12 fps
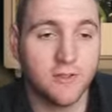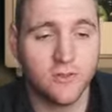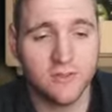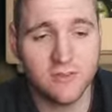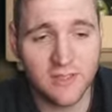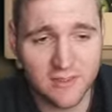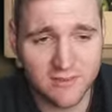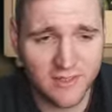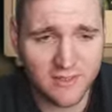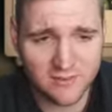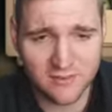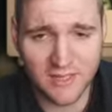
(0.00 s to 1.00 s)
And you can see
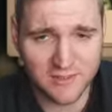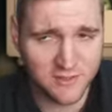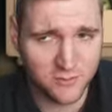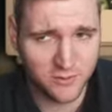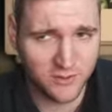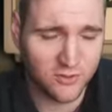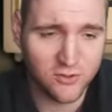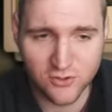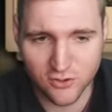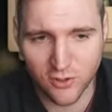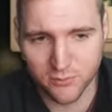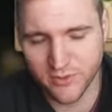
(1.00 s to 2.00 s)
Zealus is actually doing a good
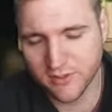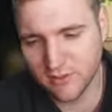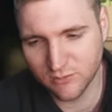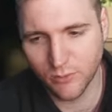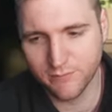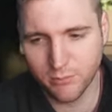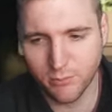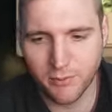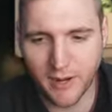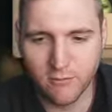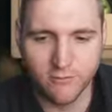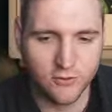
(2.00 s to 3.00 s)
job. This is with
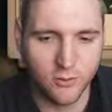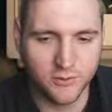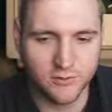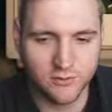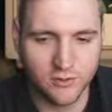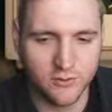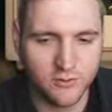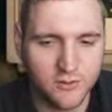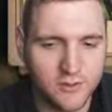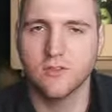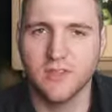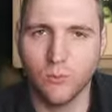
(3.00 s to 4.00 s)
Power of Dominance on,
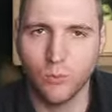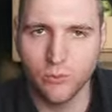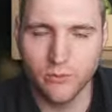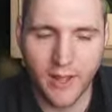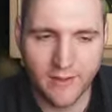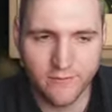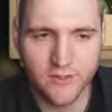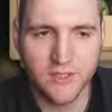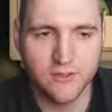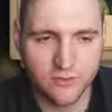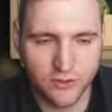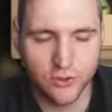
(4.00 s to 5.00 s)
so that will heavily
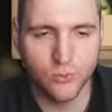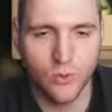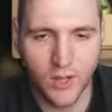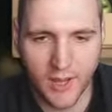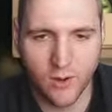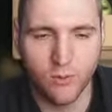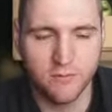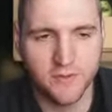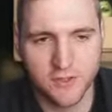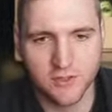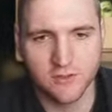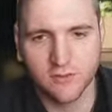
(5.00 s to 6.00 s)
skew how
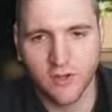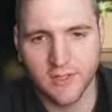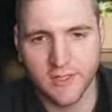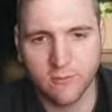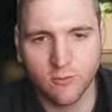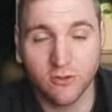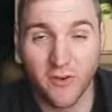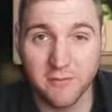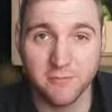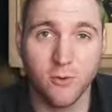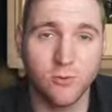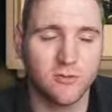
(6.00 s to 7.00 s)
efficient certain heroes are.
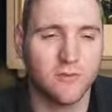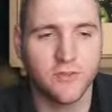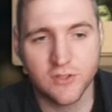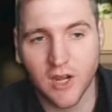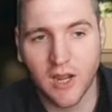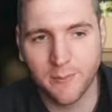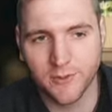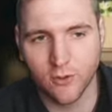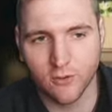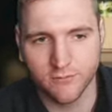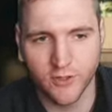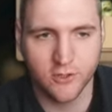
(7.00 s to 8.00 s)
It throws off the timing
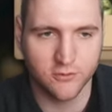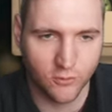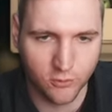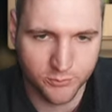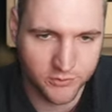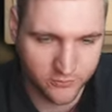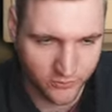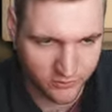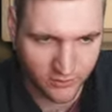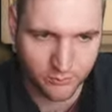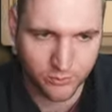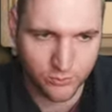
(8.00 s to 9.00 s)
on Vierna's ultimates, for
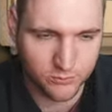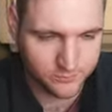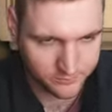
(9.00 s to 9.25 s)
example.